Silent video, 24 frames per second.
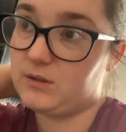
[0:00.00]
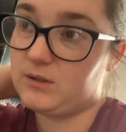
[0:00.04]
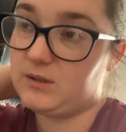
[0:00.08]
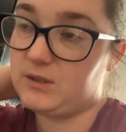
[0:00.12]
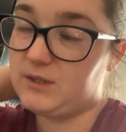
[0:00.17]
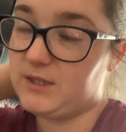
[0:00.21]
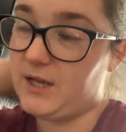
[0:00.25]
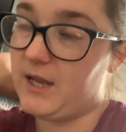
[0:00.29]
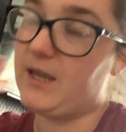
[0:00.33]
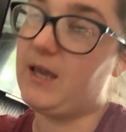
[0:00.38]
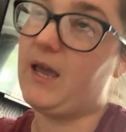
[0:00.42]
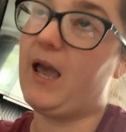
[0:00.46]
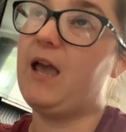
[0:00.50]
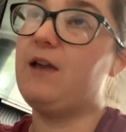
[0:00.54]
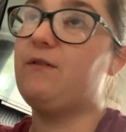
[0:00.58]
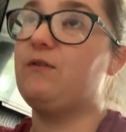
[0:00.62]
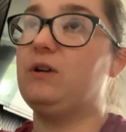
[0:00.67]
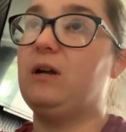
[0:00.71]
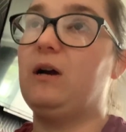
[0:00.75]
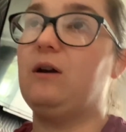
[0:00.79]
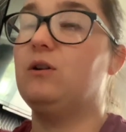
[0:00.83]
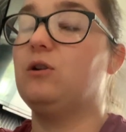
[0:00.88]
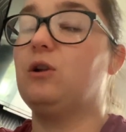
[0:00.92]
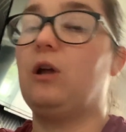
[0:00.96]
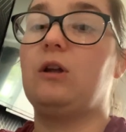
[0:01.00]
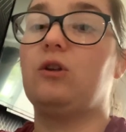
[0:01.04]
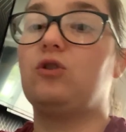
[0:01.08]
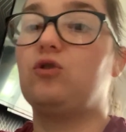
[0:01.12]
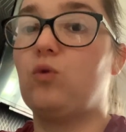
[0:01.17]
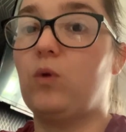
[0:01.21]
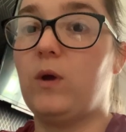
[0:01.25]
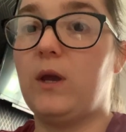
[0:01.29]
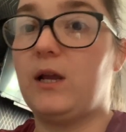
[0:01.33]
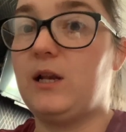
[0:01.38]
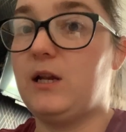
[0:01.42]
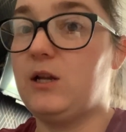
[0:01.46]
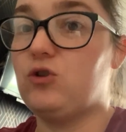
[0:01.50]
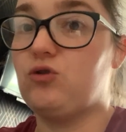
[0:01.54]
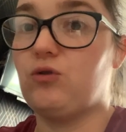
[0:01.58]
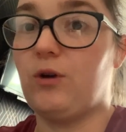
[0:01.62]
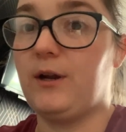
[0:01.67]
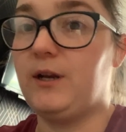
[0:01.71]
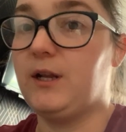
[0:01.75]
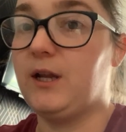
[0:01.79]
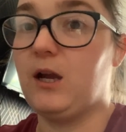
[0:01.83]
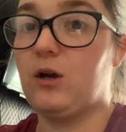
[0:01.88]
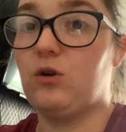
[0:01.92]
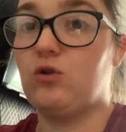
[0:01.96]
Take Haven out and, like, quickly
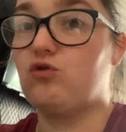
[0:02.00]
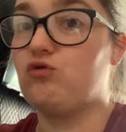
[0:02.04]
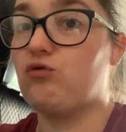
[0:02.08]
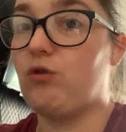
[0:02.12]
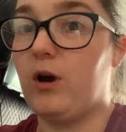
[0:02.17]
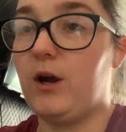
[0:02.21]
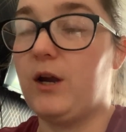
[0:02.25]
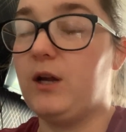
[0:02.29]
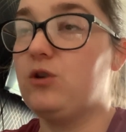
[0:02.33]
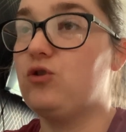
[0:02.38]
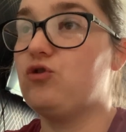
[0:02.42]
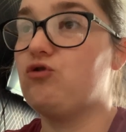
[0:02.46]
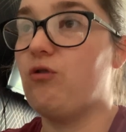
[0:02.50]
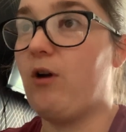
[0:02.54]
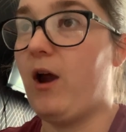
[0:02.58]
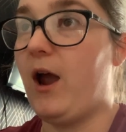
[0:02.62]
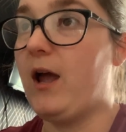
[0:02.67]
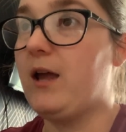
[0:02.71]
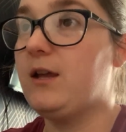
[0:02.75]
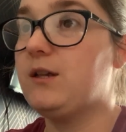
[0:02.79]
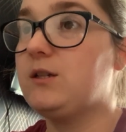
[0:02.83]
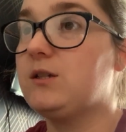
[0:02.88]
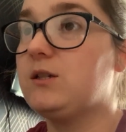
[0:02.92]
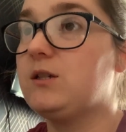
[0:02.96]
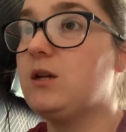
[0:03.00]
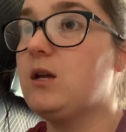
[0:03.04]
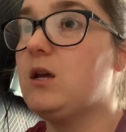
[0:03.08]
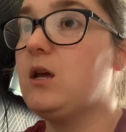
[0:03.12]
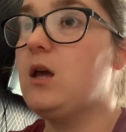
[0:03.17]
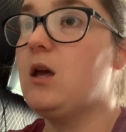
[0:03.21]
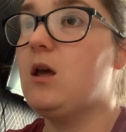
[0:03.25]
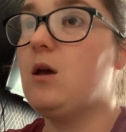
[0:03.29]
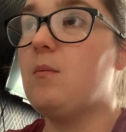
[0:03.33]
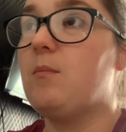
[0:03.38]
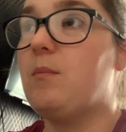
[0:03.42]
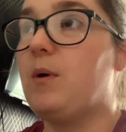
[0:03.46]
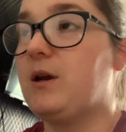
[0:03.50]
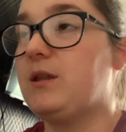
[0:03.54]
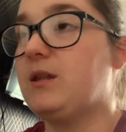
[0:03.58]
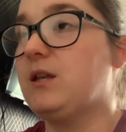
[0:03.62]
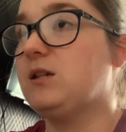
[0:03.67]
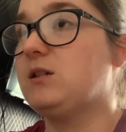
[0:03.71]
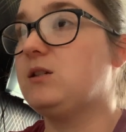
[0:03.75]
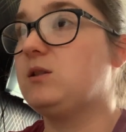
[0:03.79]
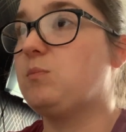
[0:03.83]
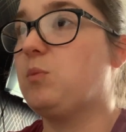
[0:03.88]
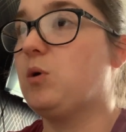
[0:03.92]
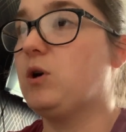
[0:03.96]
trying to get her dry and dressed. By
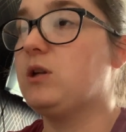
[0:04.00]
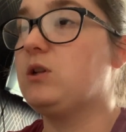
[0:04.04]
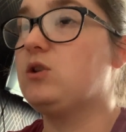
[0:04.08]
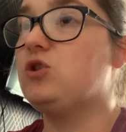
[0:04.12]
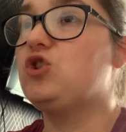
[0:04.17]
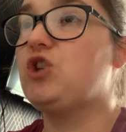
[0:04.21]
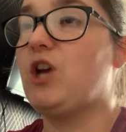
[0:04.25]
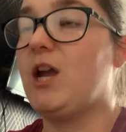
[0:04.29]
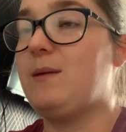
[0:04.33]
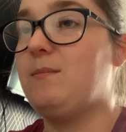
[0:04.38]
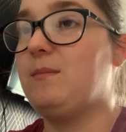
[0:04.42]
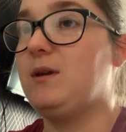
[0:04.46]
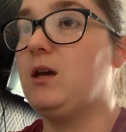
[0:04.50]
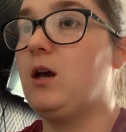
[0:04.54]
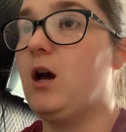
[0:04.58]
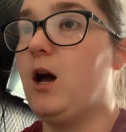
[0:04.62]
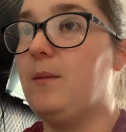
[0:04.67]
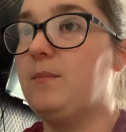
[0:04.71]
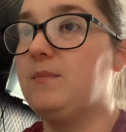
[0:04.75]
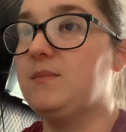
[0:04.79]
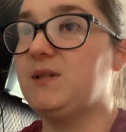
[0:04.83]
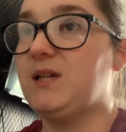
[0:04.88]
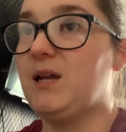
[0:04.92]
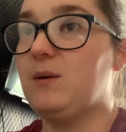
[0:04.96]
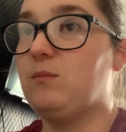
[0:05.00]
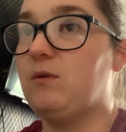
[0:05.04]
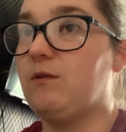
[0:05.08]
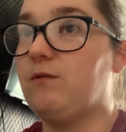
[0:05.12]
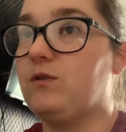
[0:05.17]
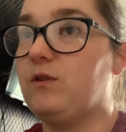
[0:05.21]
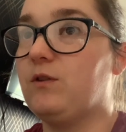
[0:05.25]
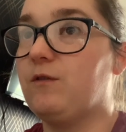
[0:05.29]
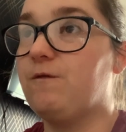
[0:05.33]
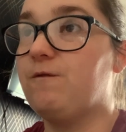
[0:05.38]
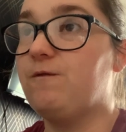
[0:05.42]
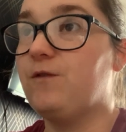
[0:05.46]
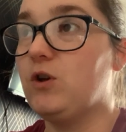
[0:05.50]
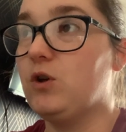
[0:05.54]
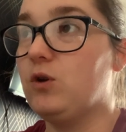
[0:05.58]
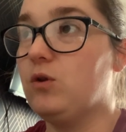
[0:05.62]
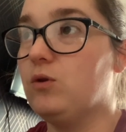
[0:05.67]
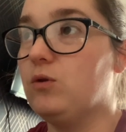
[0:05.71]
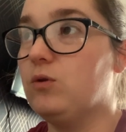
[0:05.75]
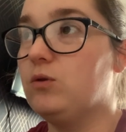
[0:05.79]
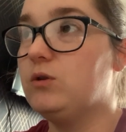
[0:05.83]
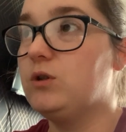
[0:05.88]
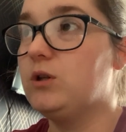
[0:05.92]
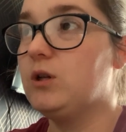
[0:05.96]
this point, Jamie comes in with the
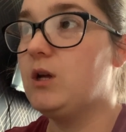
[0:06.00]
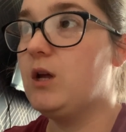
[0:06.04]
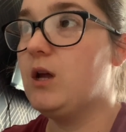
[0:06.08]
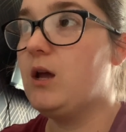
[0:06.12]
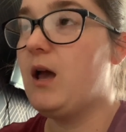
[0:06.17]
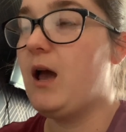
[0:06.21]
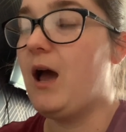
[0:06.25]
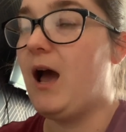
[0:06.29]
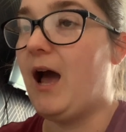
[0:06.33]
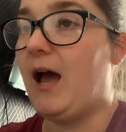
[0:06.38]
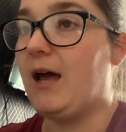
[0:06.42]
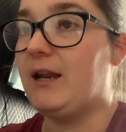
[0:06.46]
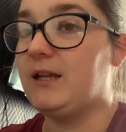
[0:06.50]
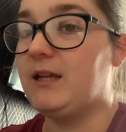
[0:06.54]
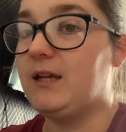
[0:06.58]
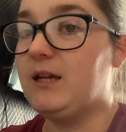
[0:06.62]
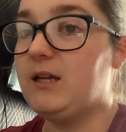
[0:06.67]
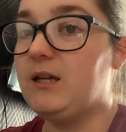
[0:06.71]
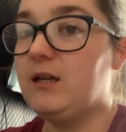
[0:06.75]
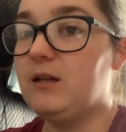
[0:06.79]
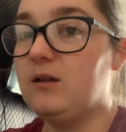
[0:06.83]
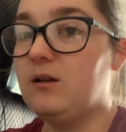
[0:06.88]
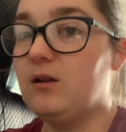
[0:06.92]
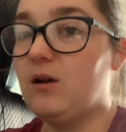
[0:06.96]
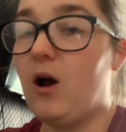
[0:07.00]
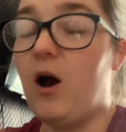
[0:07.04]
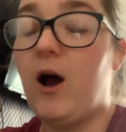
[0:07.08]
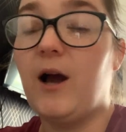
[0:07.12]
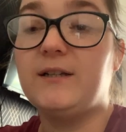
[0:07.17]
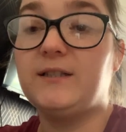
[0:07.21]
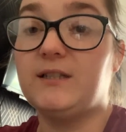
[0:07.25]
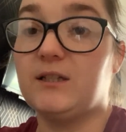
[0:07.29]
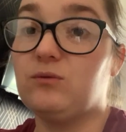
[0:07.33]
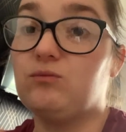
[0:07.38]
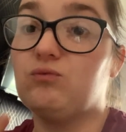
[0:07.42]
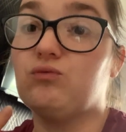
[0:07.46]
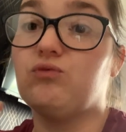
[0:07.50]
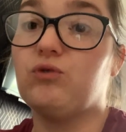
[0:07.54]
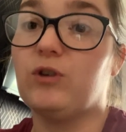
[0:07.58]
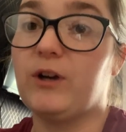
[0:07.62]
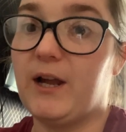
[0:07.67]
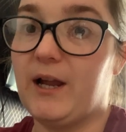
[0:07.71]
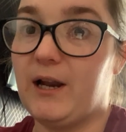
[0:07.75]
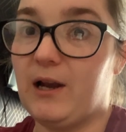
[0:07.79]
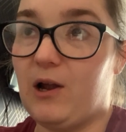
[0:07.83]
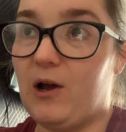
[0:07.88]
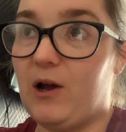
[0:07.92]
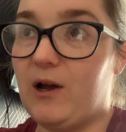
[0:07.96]
food, and I didn't
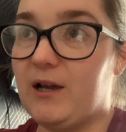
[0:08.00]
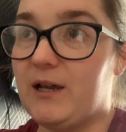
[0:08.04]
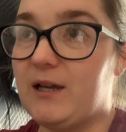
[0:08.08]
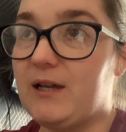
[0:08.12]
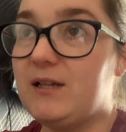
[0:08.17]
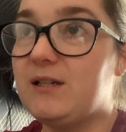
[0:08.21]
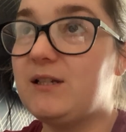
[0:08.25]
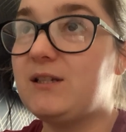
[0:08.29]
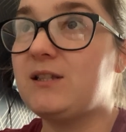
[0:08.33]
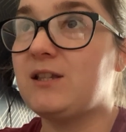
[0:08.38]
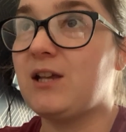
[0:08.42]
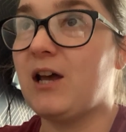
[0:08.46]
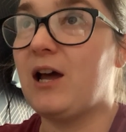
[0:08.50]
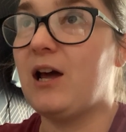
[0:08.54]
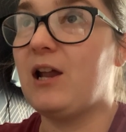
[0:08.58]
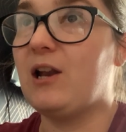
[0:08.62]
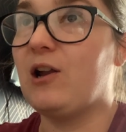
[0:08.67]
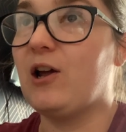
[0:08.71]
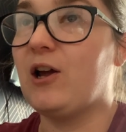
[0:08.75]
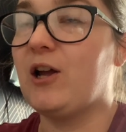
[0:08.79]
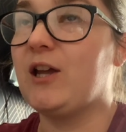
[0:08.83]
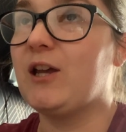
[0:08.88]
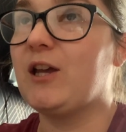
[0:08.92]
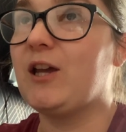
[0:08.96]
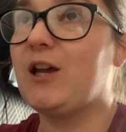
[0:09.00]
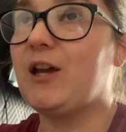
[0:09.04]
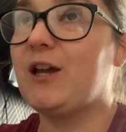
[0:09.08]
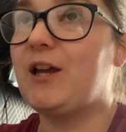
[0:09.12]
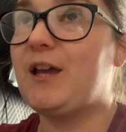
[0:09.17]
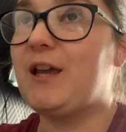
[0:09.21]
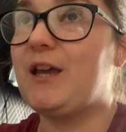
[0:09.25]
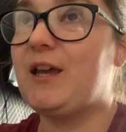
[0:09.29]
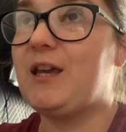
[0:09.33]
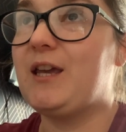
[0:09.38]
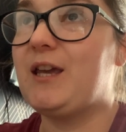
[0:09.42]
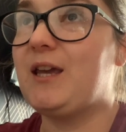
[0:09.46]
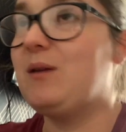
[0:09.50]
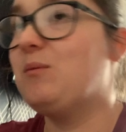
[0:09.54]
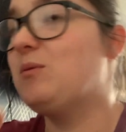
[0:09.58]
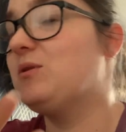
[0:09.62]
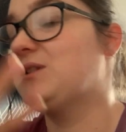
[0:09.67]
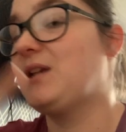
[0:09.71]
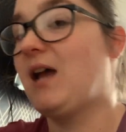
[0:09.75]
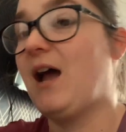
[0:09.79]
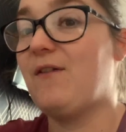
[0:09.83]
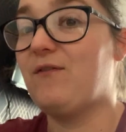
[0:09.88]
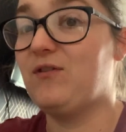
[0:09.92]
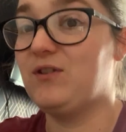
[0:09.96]
realize that, like, he
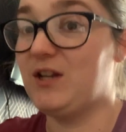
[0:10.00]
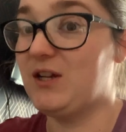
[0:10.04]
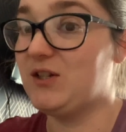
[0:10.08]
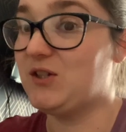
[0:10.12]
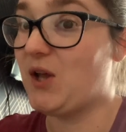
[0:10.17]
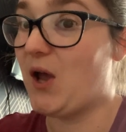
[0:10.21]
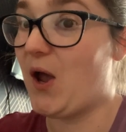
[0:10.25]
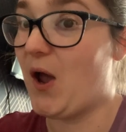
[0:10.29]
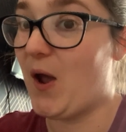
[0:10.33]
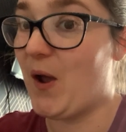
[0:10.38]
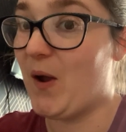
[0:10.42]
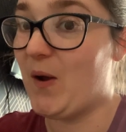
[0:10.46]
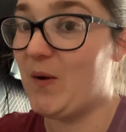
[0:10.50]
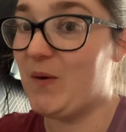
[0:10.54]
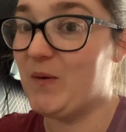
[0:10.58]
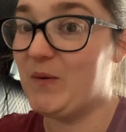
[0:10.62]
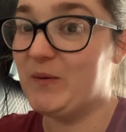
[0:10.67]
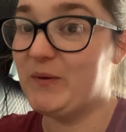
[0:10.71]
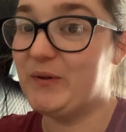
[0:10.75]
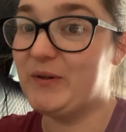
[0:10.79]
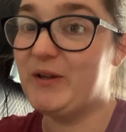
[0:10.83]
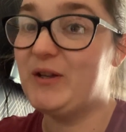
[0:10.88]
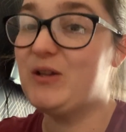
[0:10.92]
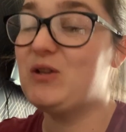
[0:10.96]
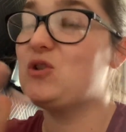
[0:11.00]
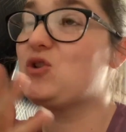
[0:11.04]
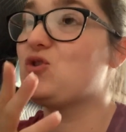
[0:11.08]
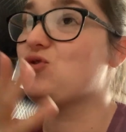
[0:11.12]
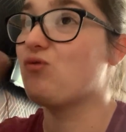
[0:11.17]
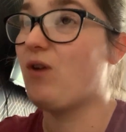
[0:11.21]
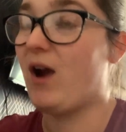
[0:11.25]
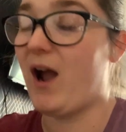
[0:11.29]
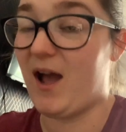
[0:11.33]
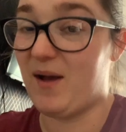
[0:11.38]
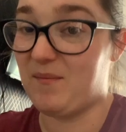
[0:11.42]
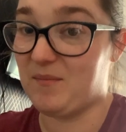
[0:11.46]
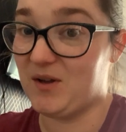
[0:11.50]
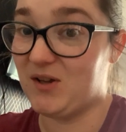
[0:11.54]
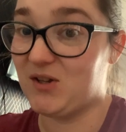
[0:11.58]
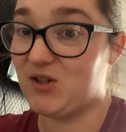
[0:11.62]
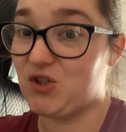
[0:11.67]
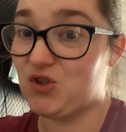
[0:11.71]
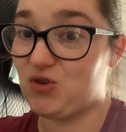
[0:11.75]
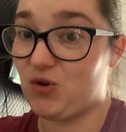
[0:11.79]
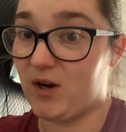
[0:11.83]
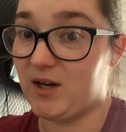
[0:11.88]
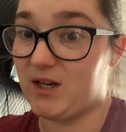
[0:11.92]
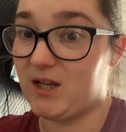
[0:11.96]
was having his own
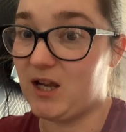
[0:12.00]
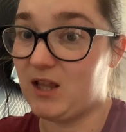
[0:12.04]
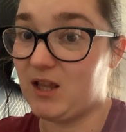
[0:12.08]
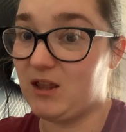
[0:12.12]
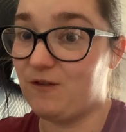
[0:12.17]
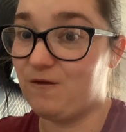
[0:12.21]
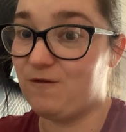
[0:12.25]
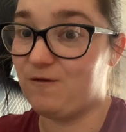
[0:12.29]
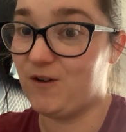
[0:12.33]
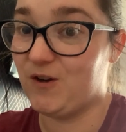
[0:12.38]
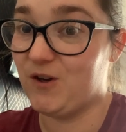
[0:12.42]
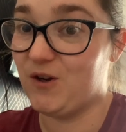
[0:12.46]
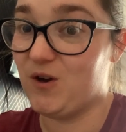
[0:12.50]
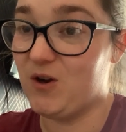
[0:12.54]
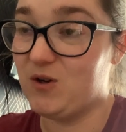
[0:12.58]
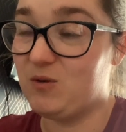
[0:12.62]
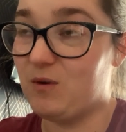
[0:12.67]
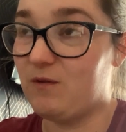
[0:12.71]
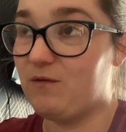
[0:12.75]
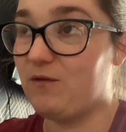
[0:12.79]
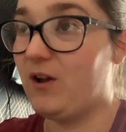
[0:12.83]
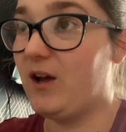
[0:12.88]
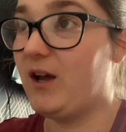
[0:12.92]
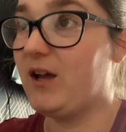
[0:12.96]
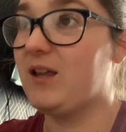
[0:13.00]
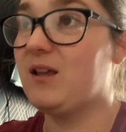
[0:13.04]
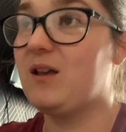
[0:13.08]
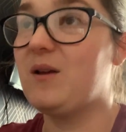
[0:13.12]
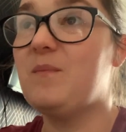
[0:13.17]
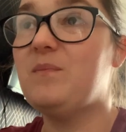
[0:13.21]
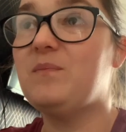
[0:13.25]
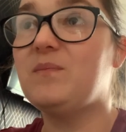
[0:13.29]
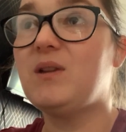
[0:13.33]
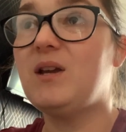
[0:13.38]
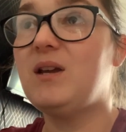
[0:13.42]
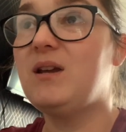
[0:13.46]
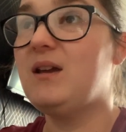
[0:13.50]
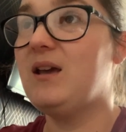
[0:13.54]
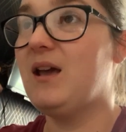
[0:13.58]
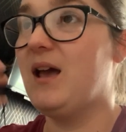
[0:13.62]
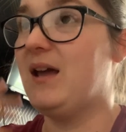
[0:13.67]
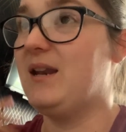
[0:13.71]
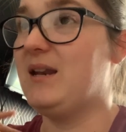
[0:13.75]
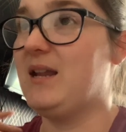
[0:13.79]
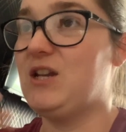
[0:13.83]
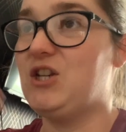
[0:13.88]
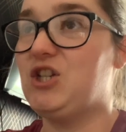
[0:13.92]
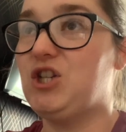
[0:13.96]
dramas trying to get the food, with, like,
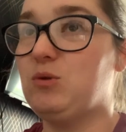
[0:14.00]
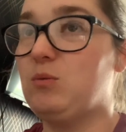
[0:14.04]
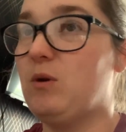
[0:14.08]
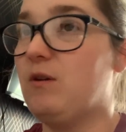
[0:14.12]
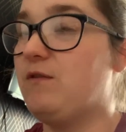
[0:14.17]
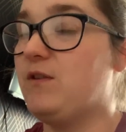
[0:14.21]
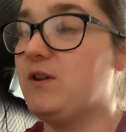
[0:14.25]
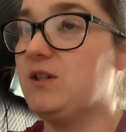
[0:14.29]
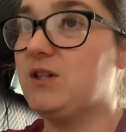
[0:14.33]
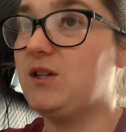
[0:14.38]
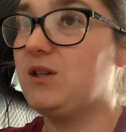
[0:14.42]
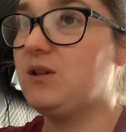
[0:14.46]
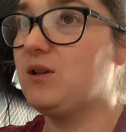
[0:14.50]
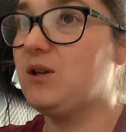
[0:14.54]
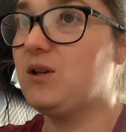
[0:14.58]
an issue with his